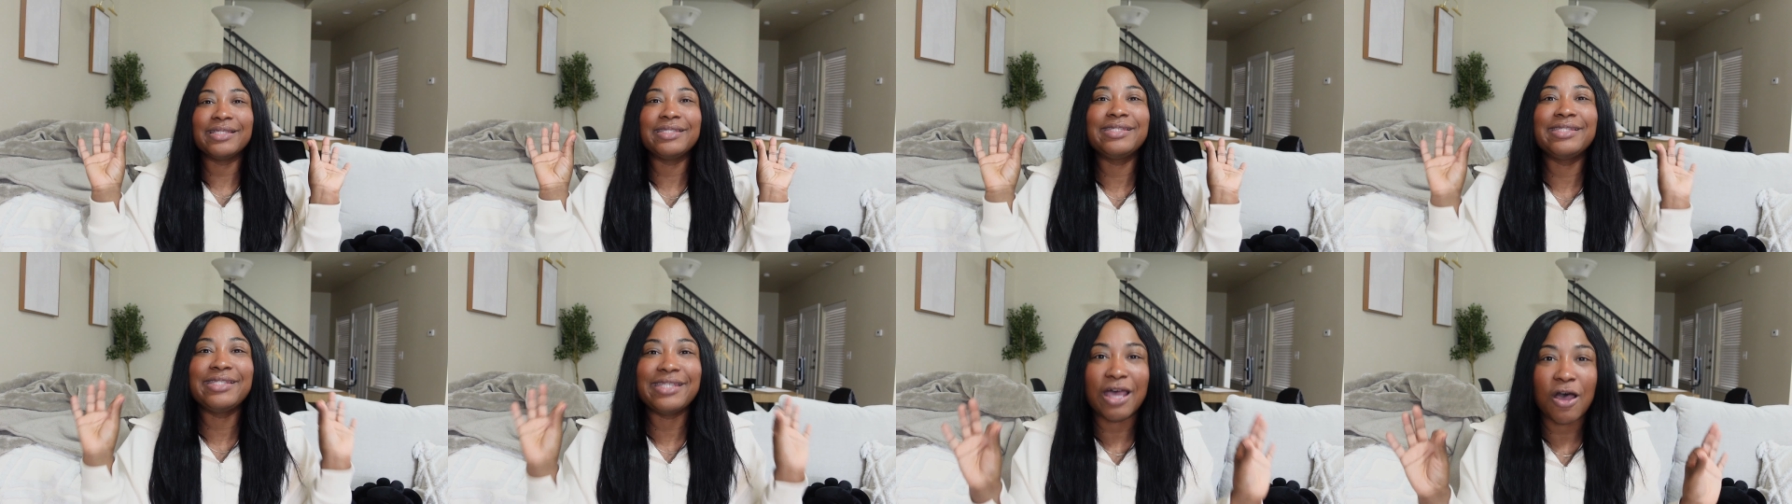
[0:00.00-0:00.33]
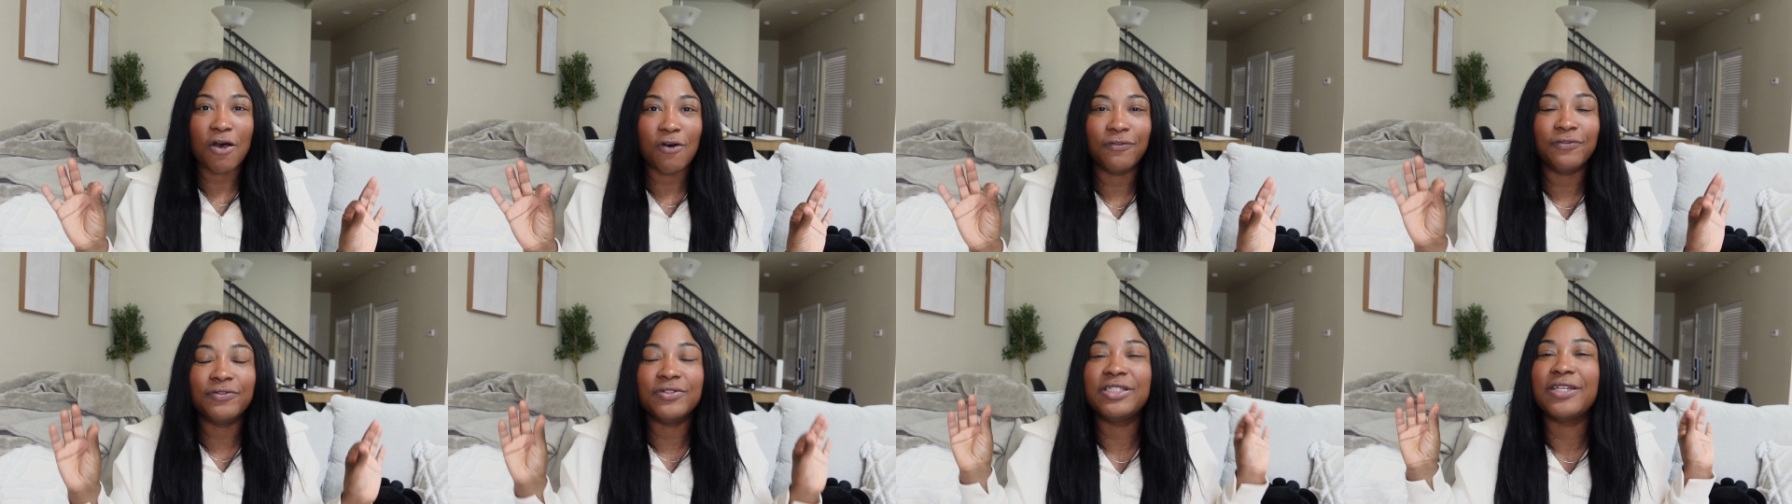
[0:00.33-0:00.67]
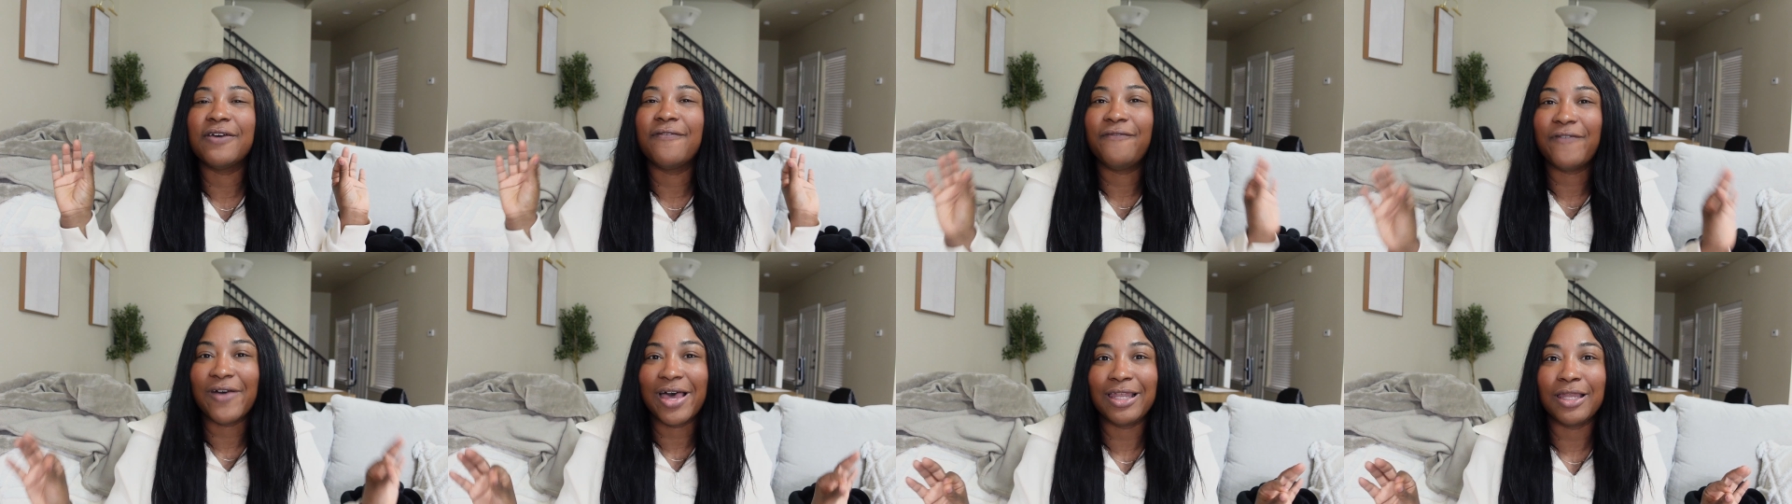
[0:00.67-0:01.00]

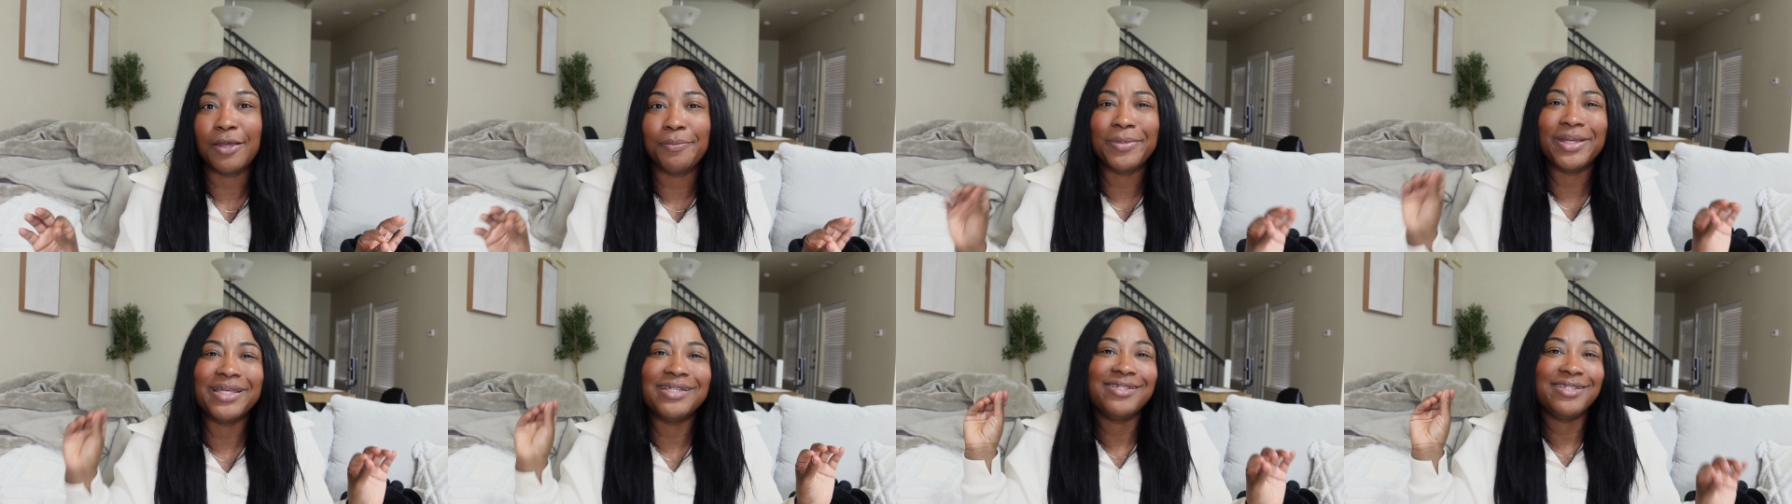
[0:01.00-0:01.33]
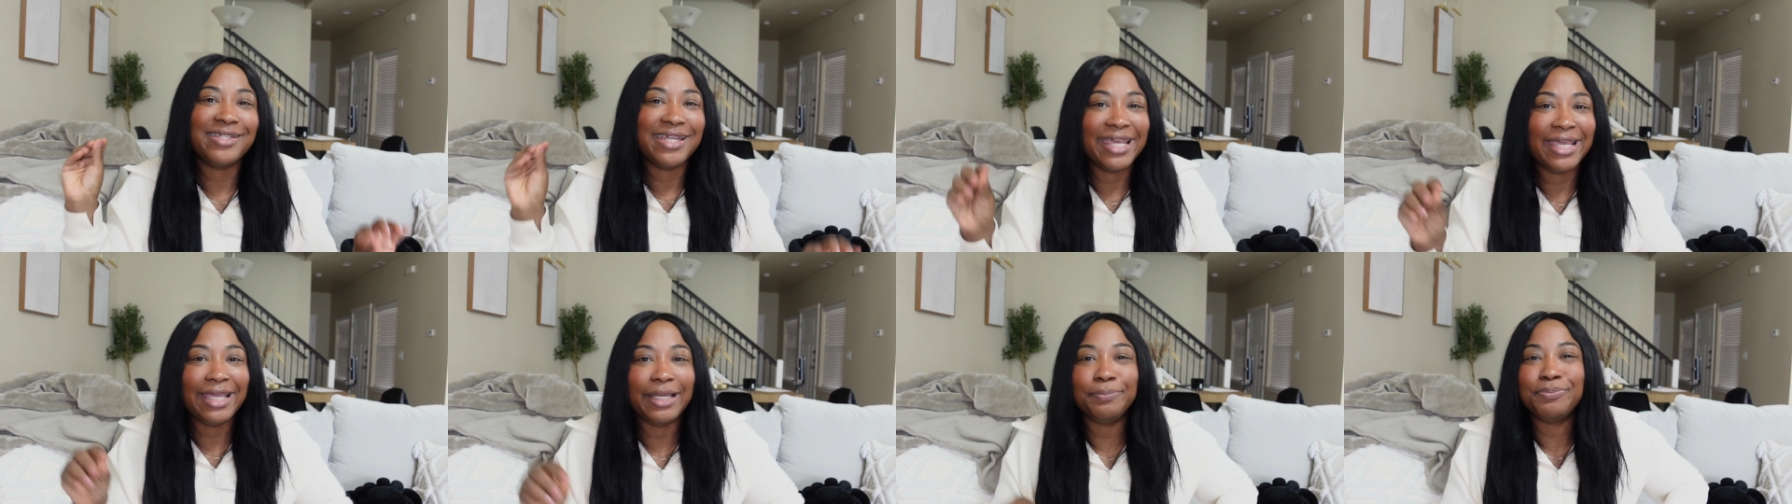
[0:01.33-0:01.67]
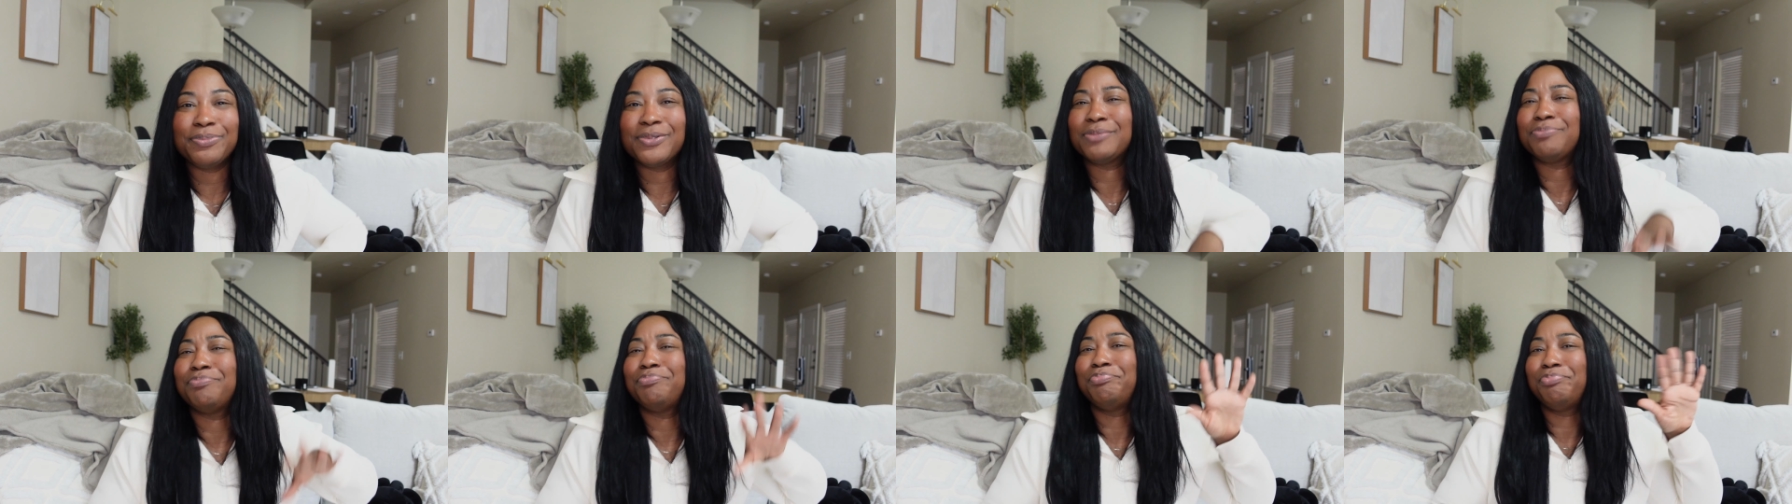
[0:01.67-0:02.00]
self-development
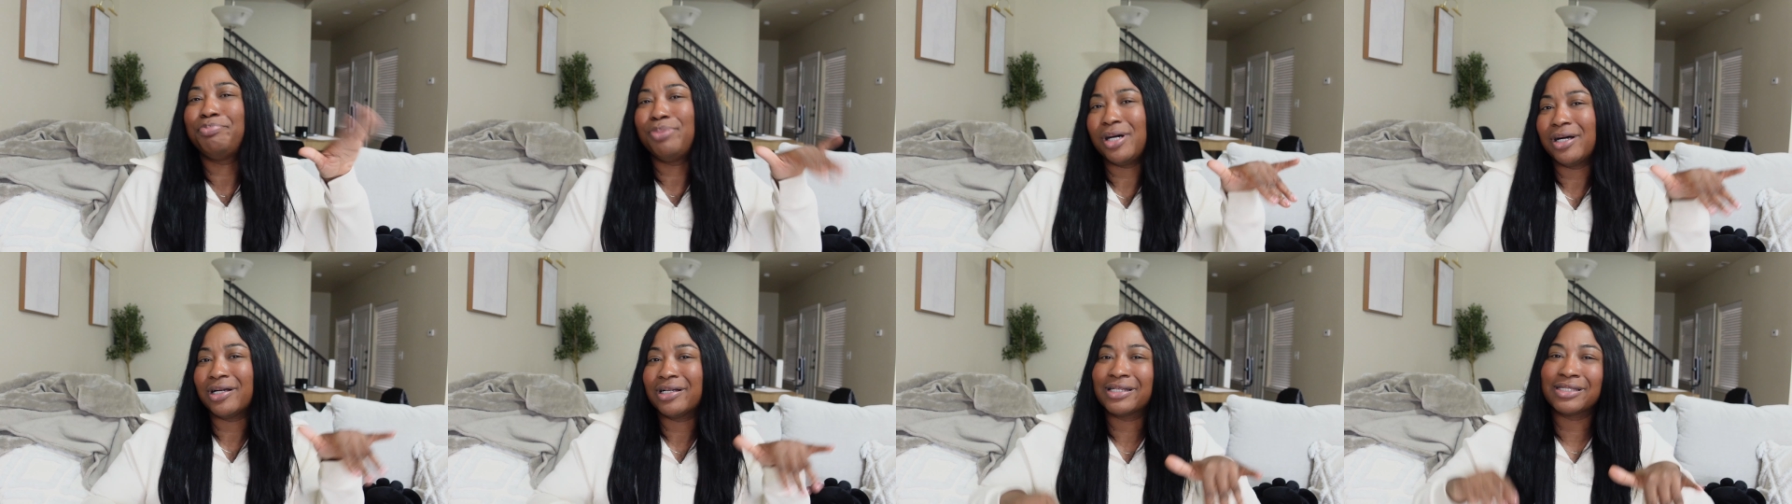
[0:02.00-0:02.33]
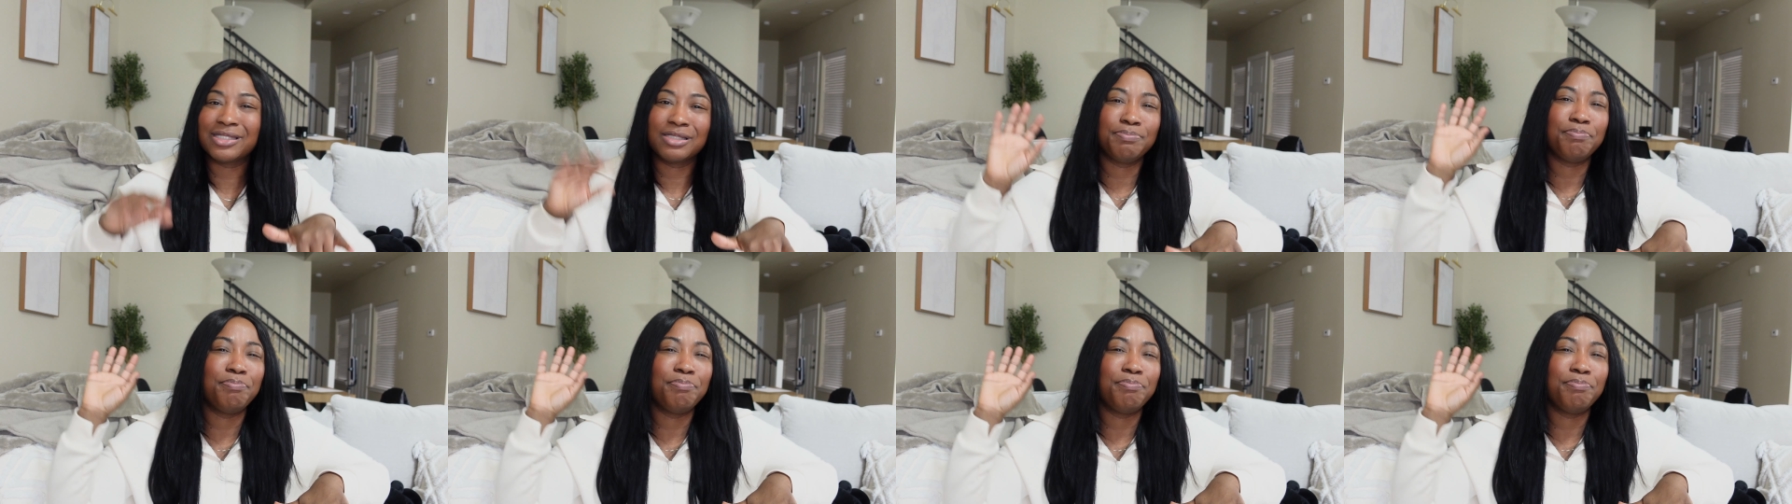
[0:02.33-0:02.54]
tips, books,